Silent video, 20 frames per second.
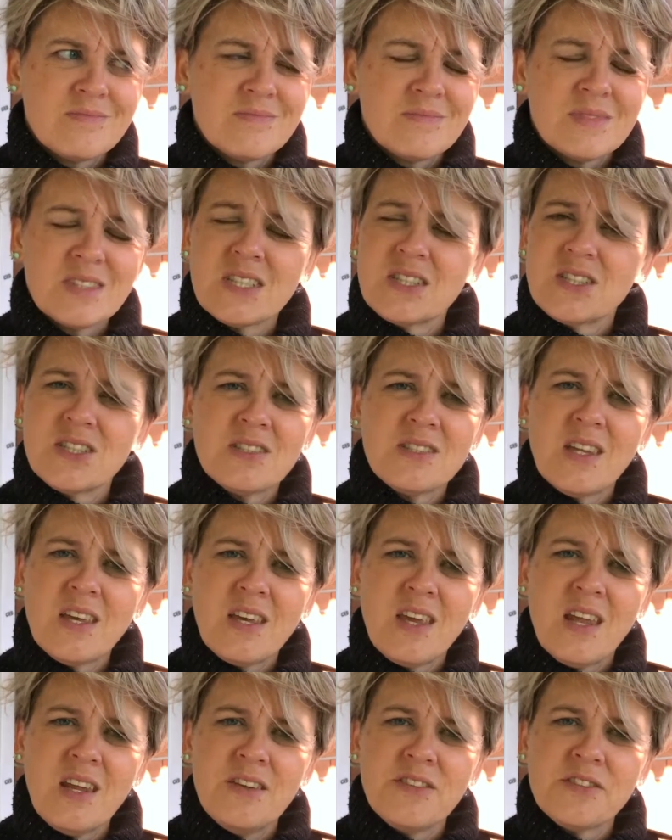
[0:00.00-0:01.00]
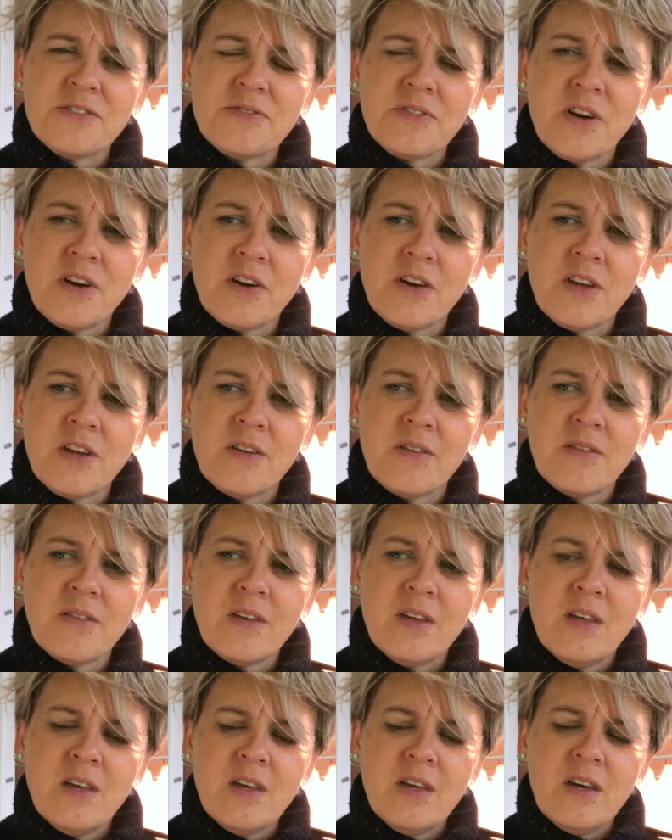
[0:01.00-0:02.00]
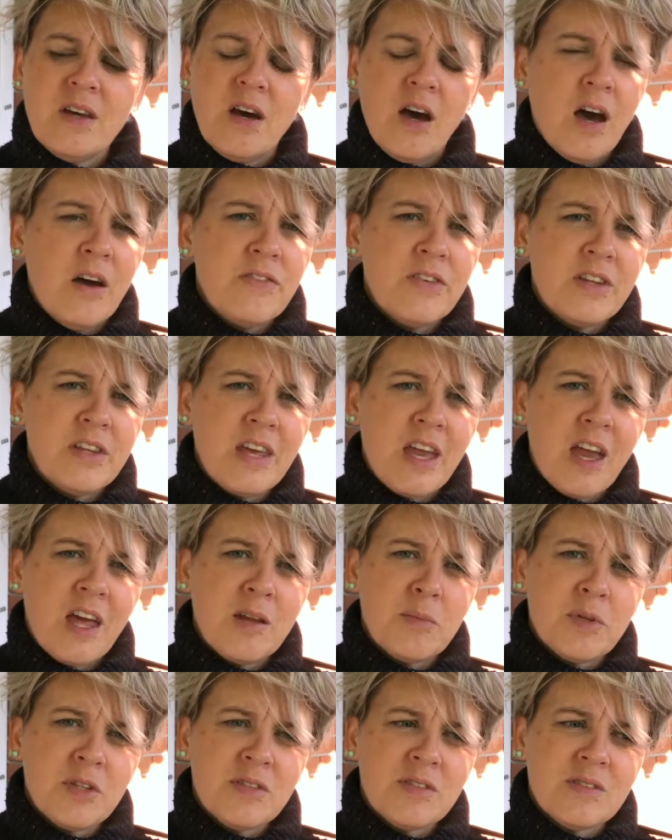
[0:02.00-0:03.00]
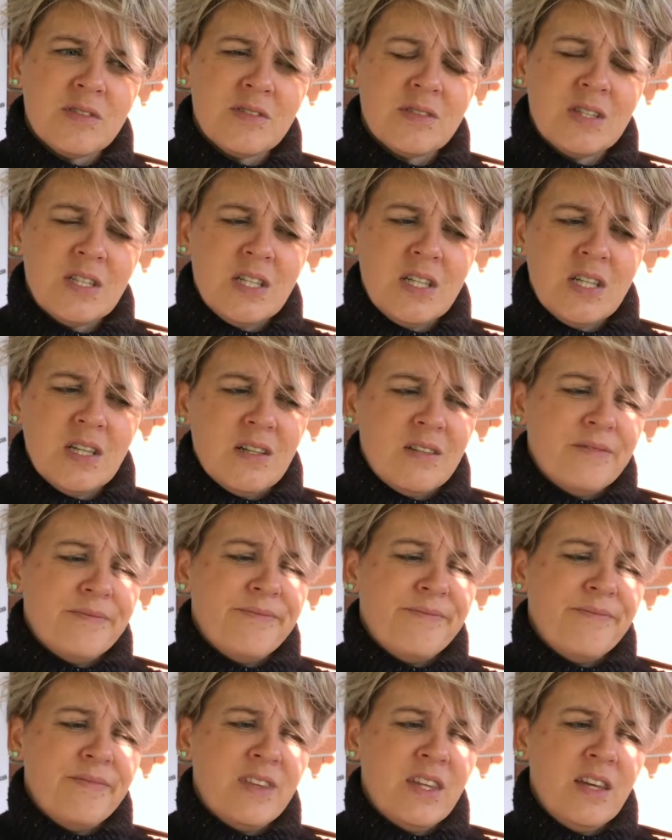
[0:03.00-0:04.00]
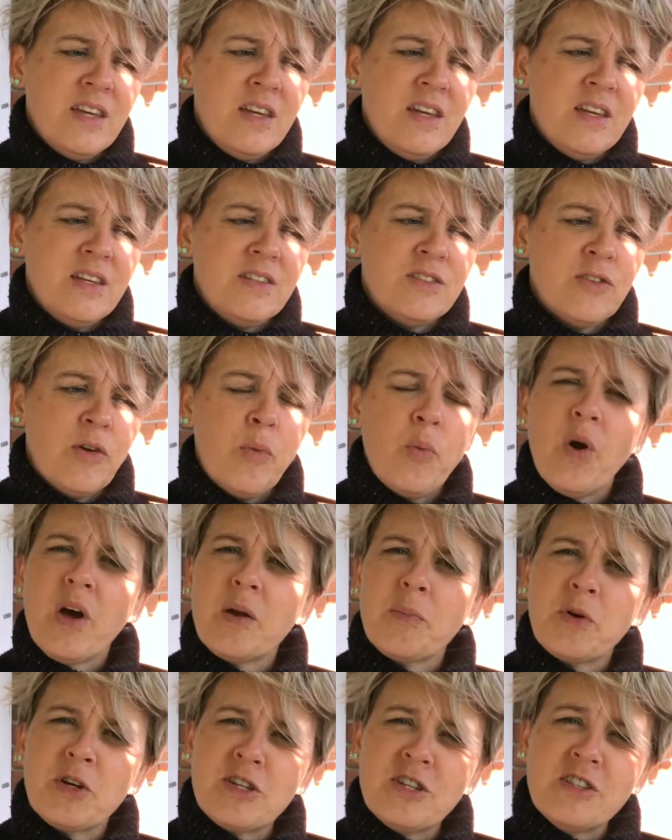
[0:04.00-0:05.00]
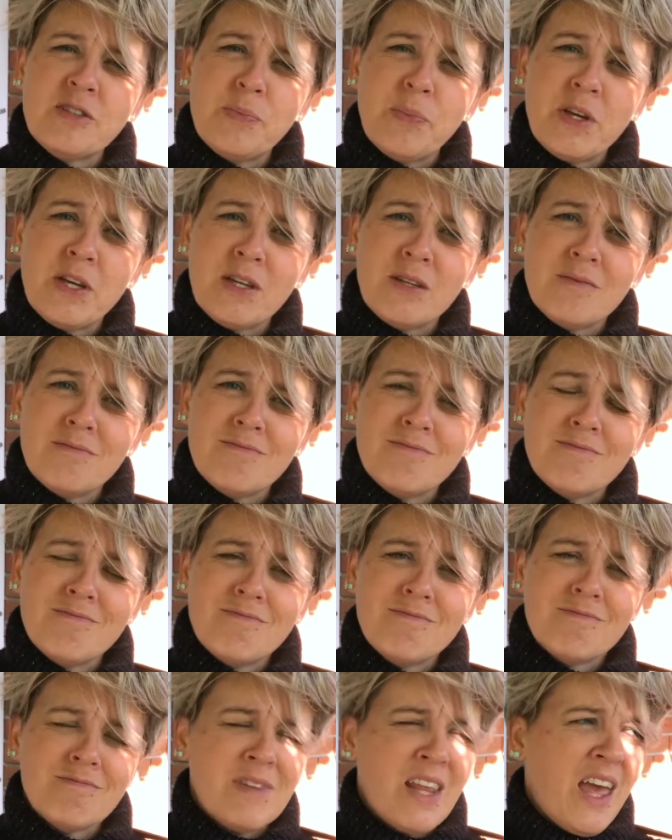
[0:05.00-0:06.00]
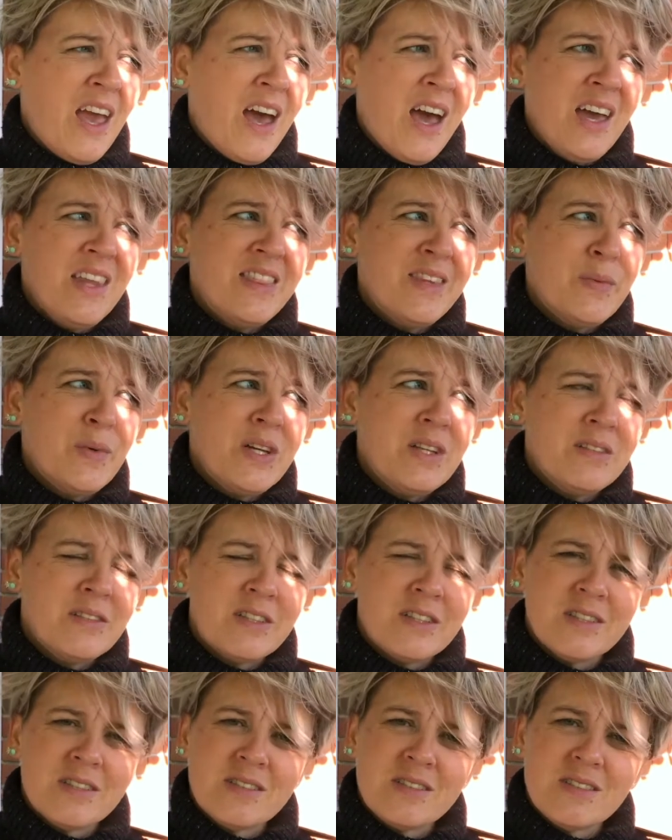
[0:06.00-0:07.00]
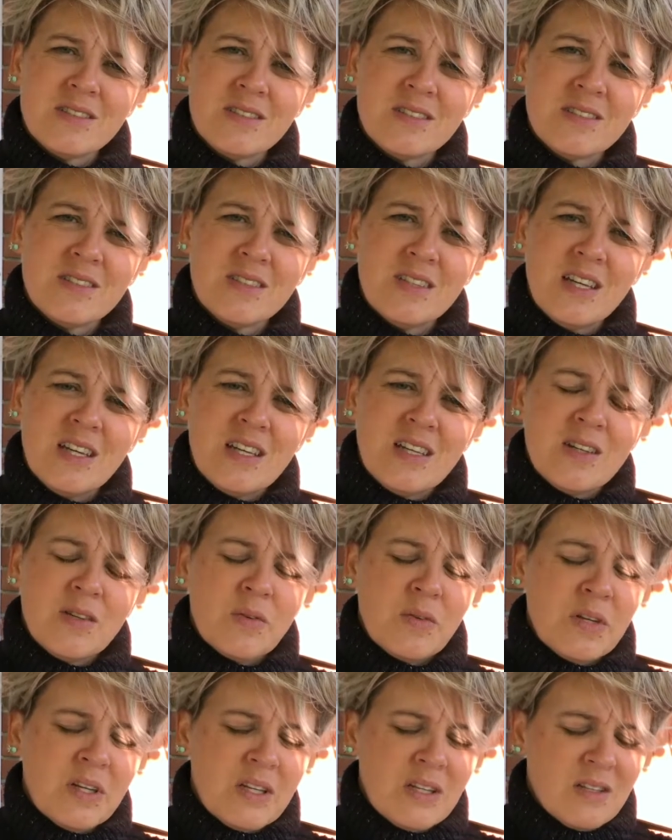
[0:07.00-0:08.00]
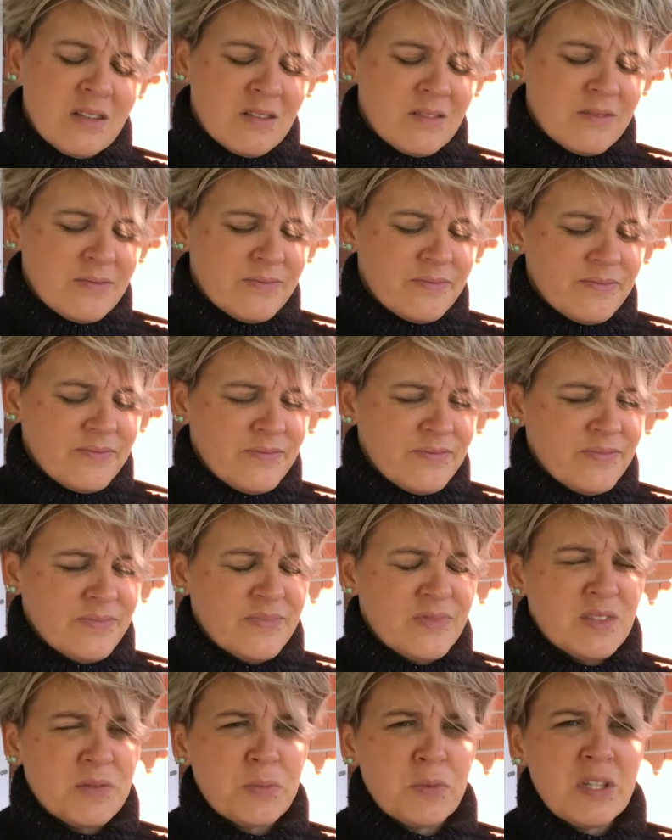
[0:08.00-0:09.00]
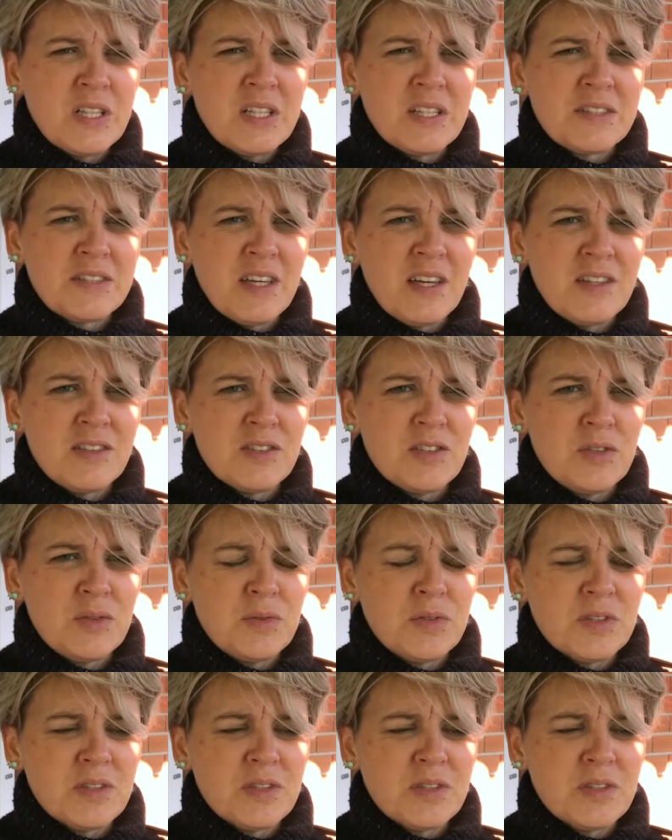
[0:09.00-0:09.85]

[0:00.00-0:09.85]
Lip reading: Because just like any safari, often the animals, they don't want to participate. They hide in the wilderness. Well, real exciting tour.